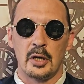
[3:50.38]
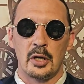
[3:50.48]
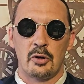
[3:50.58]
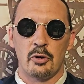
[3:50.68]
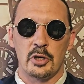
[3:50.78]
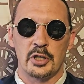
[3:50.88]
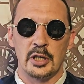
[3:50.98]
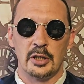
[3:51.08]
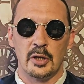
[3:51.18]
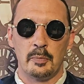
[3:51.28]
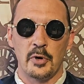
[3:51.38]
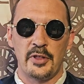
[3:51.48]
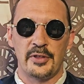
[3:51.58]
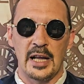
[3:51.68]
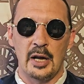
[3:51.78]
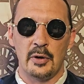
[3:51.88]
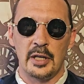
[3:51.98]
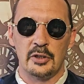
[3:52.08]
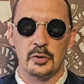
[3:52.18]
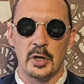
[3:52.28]
crushing the breath down
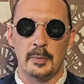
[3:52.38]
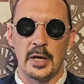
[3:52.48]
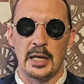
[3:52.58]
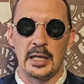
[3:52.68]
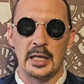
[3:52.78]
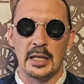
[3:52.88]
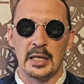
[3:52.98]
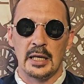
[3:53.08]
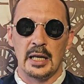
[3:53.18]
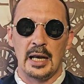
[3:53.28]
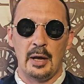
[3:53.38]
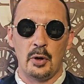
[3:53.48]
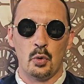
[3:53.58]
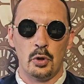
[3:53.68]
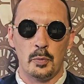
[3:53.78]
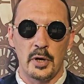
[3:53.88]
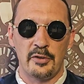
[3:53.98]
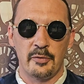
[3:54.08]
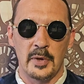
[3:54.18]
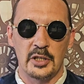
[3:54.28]
into our belly, allowing all the breath
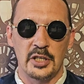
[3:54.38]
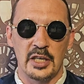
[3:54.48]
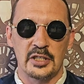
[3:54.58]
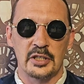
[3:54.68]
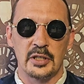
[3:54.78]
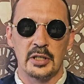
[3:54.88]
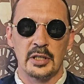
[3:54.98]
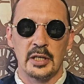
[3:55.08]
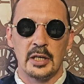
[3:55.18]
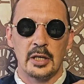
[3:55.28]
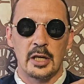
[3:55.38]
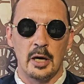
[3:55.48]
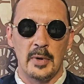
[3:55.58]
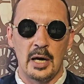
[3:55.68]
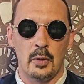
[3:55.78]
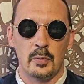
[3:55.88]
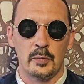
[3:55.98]
from our chest to come out,